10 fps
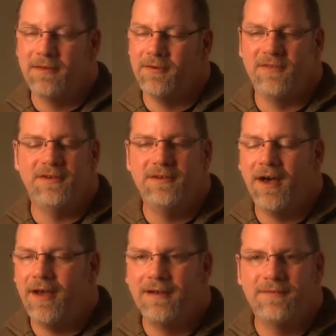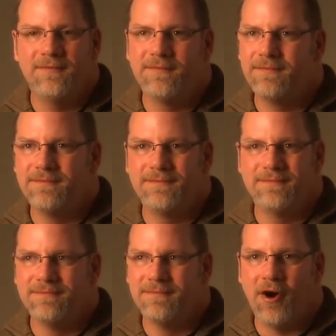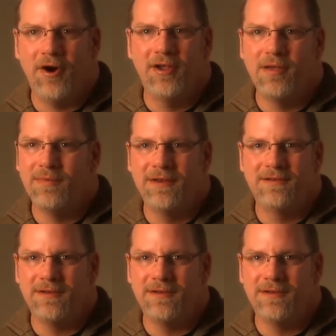There's a lot of argument